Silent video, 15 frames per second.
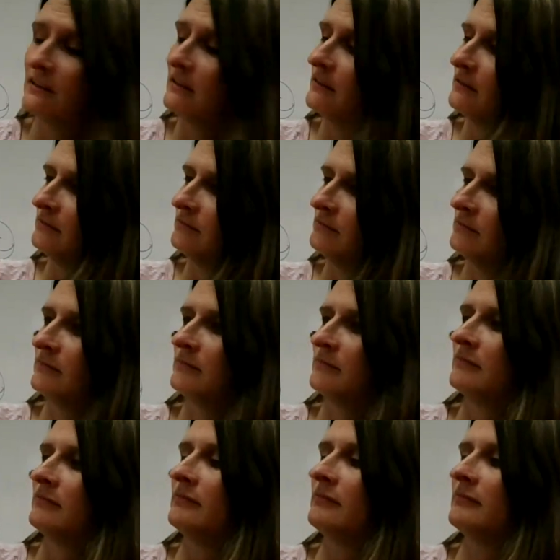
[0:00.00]

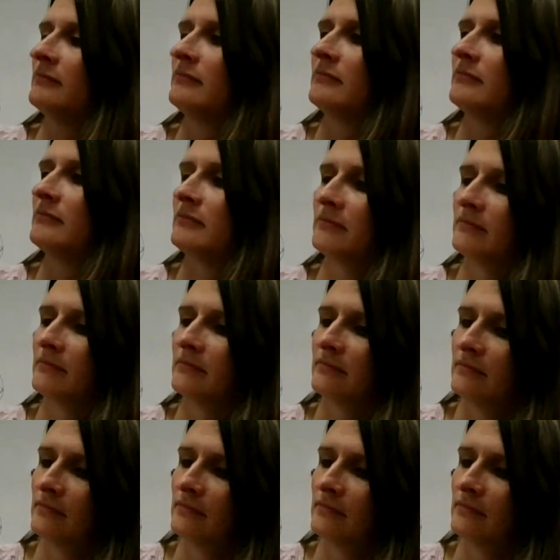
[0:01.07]
(silence)